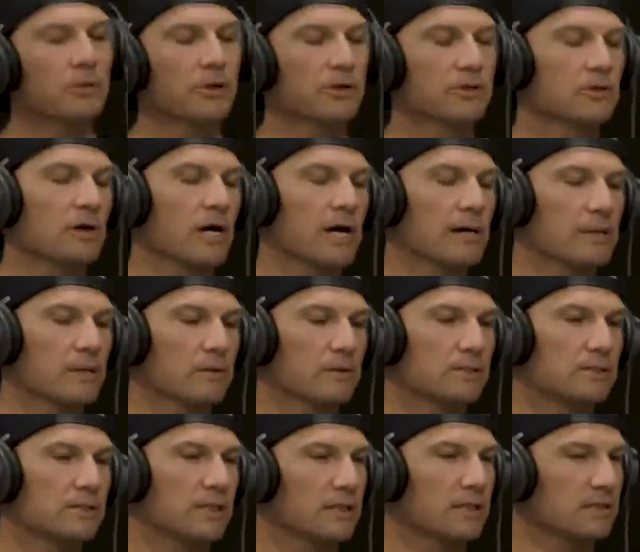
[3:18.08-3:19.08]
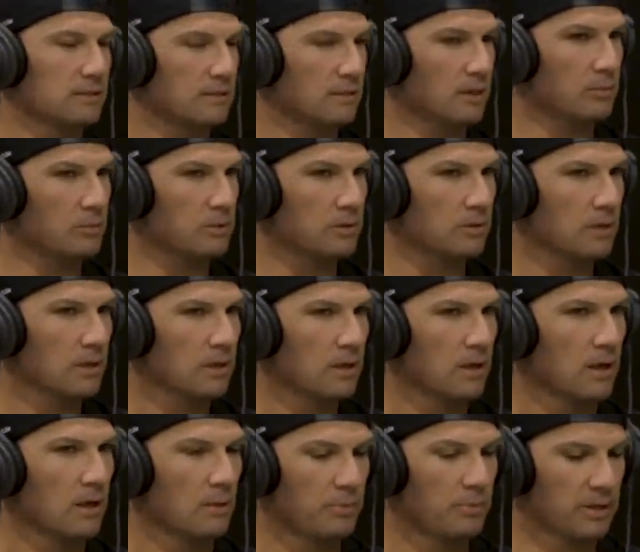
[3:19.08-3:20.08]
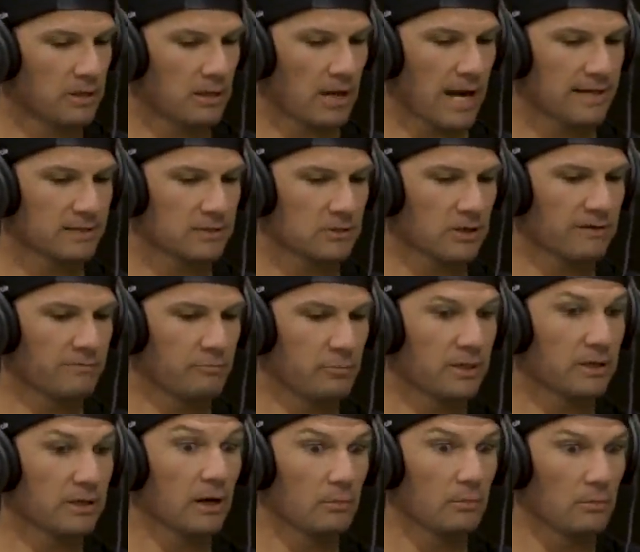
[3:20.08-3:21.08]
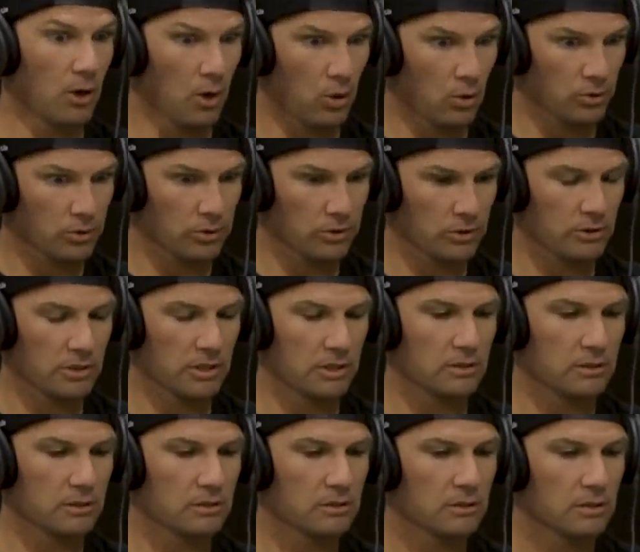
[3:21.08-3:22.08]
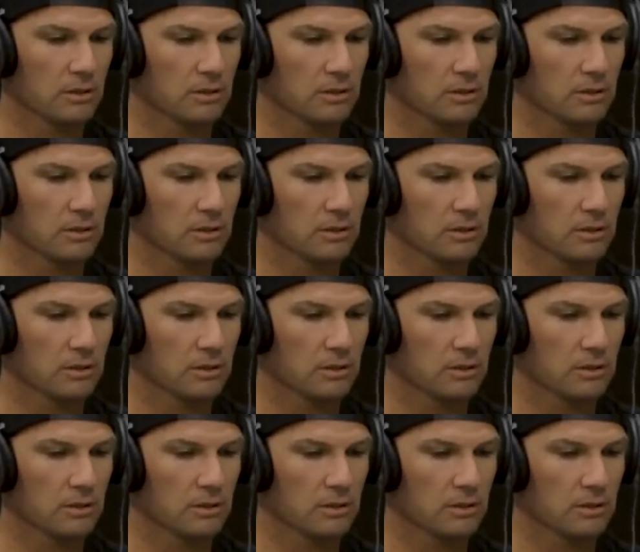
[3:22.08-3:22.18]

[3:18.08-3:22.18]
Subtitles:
a time I would say stubborn, but as I've become older and